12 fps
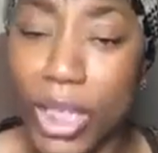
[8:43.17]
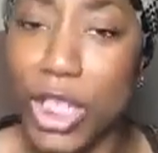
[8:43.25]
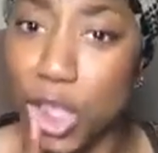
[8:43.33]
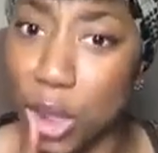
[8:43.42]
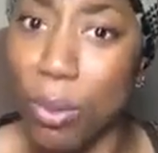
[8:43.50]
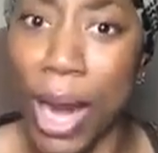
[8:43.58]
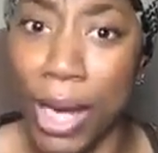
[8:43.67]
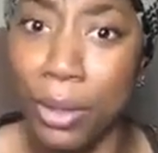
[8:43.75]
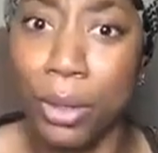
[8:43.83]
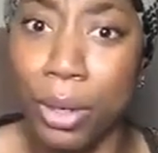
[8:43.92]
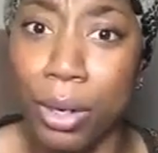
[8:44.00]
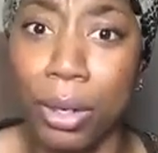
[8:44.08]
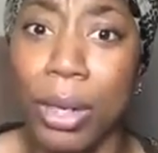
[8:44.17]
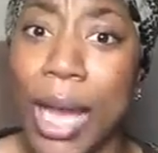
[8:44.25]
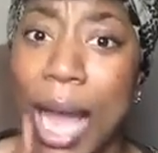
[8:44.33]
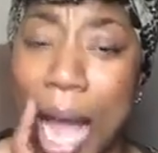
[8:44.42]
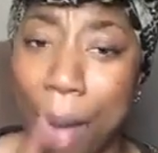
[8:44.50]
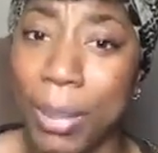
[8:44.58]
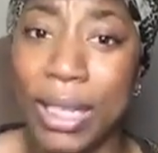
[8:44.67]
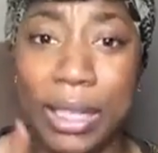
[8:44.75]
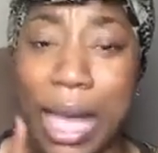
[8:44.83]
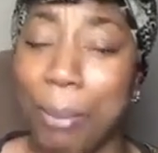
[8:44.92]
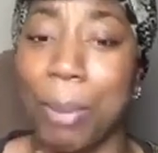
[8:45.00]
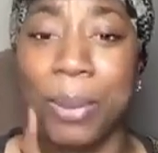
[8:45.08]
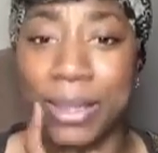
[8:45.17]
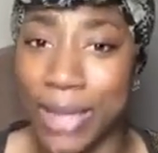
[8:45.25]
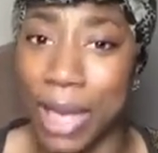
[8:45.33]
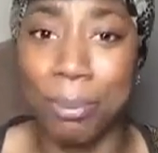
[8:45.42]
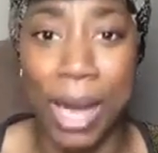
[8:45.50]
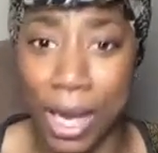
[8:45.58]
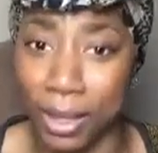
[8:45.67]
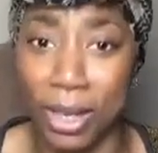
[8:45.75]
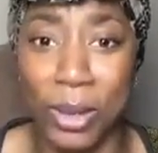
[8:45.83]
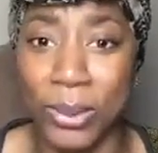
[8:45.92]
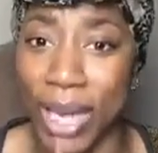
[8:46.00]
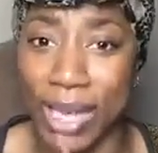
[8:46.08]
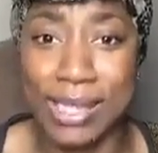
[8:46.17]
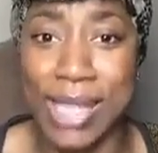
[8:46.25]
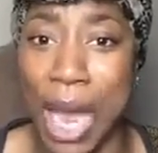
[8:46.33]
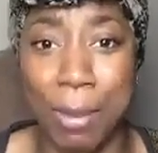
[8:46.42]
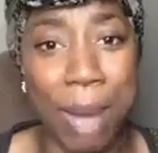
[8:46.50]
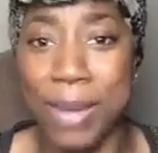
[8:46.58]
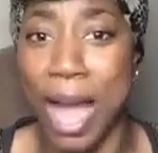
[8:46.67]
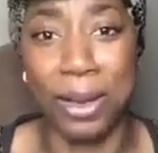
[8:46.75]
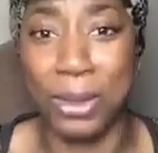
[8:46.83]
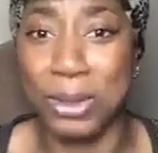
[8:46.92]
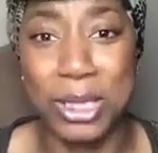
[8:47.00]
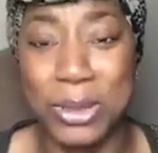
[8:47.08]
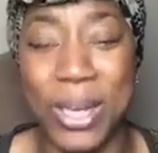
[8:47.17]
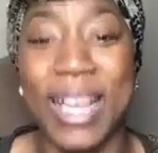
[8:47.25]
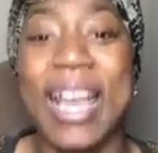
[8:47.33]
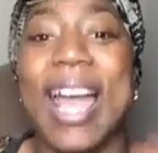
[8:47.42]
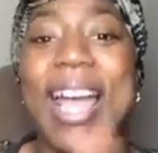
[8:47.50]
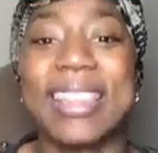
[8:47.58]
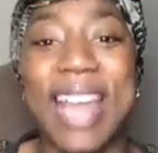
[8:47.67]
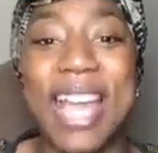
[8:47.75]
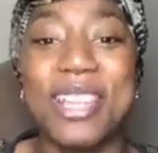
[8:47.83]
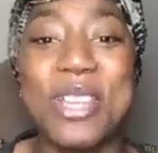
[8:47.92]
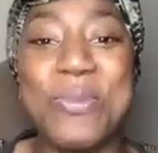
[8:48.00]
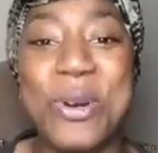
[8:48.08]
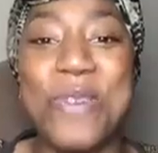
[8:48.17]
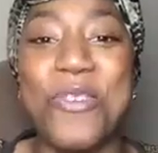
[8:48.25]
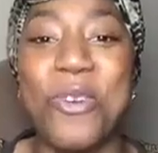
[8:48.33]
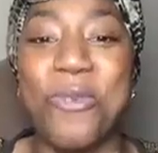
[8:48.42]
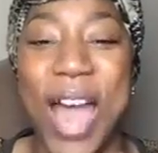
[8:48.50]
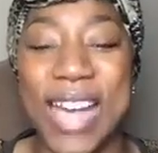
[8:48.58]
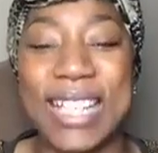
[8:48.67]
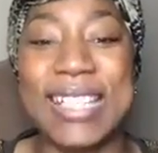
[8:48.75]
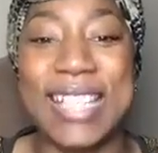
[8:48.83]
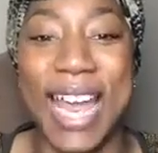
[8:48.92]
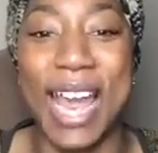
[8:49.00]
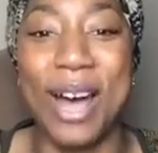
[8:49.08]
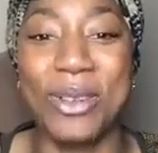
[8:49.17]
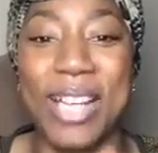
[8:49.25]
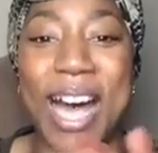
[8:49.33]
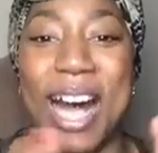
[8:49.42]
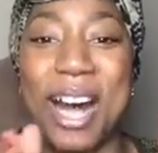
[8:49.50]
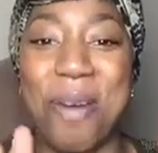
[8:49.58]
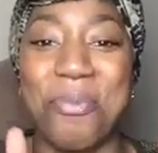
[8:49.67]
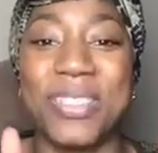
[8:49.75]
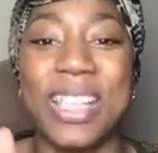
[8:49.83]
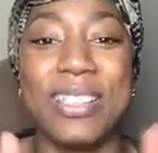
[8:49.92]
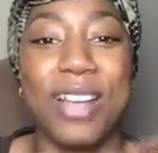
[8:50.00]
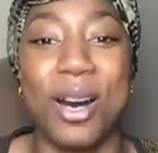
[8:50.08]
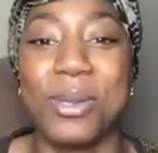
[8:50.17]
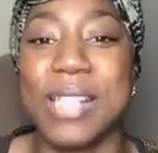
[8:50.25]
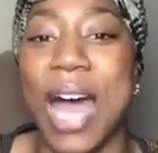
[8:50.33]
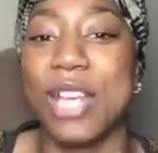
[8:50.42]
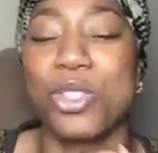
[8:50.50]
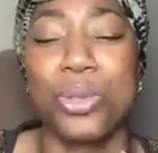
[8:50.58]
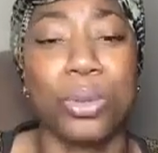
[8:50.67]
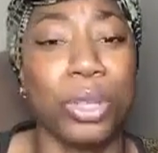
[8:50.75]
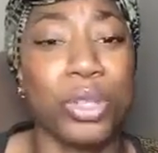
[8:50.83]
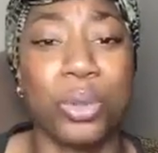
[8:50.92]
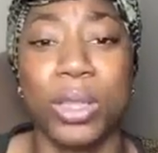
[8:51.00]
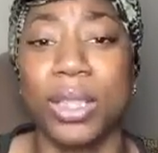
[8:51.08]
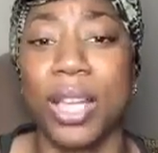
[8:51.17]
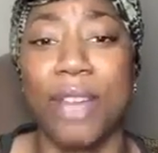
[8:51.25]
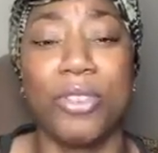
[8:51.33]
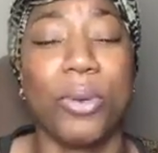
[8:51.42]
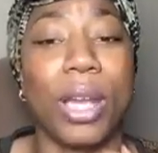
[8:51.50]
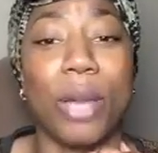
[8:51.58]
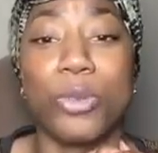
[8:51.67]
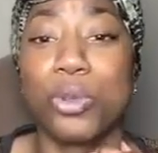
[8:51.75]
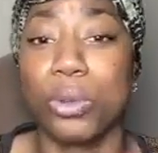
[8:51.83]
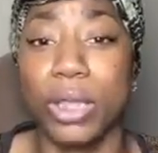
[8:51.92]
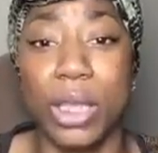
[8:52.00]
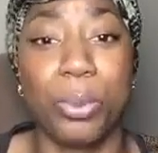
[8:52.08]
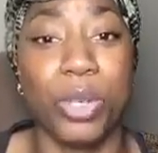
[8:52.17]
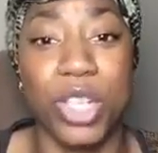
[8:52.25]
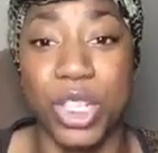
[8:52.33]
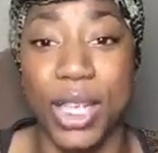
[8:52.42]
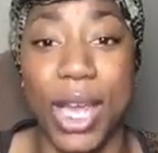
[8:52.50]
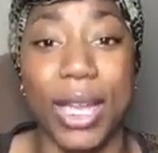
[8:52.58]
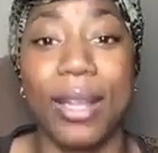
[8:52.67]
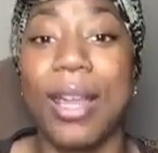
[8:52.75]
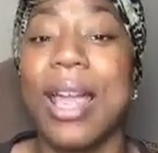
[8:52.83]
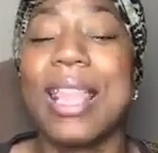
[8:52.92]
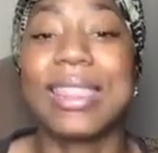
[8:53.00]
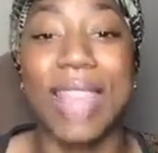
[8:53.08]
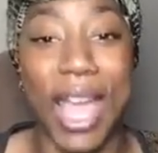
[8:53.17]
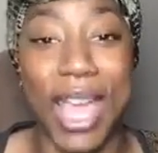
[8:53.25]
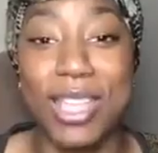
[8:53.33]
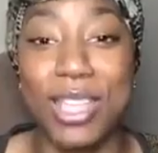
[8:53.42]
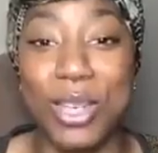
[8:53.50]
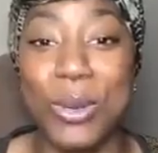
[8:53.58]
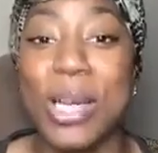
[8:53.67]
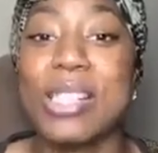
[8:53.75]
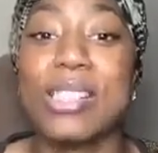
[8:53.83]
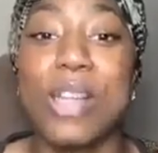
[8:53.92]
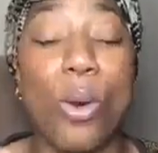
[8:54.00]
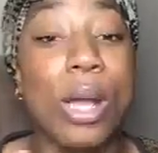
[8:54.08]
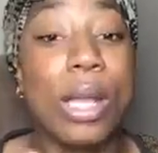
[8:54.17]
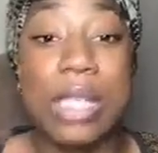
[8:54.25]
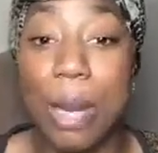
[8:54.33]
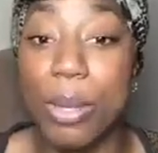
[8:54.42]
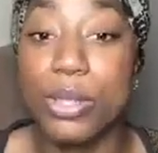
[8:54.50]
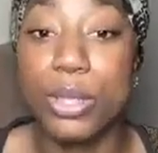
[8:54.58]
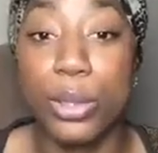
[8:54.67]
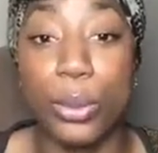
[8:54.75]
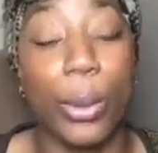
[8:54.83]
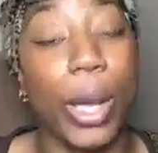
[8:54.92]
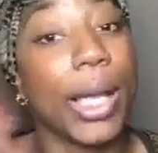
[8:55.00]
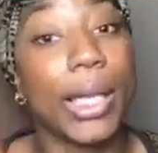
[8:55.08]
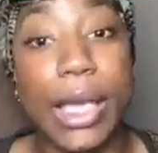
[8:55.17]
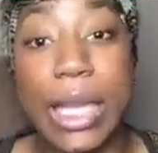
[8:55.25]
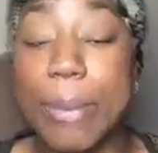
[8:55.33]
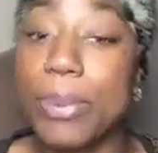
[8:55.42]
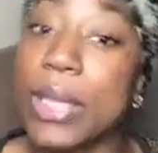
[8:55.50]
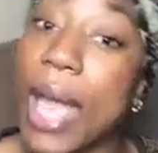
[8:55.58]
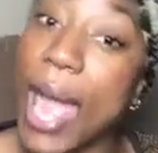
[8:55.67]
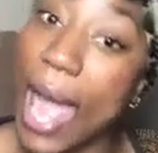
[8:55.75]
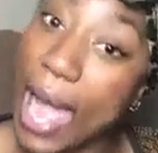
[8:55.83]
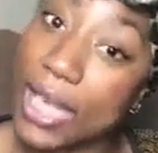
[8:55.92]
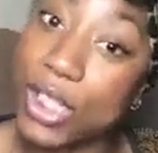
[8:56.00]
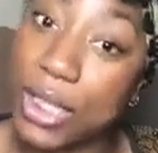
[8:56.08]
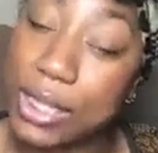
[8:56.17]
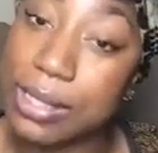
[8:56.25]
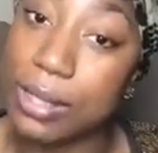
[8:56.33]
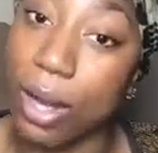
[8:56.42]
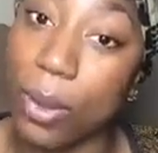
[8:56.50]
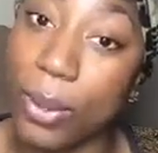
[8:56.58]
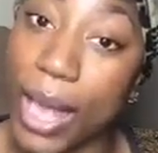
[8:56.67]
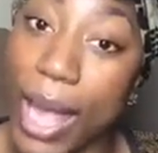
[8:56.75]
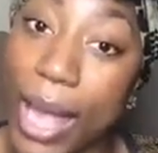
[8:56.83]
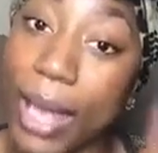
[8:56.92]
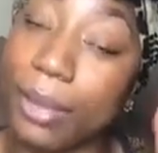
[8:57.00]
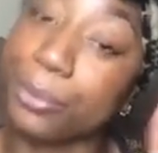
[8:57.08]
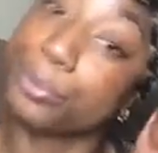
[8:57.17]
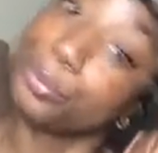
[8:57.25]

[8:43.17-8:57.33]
she right, girl. I'm gonna put that bonnet on next time. I'm not gonna do it. And thank you, Boo, for writing down the notes. I truly, truly love you and I truly appreciate it. Thank you. So, number 2, keep your edges, okay?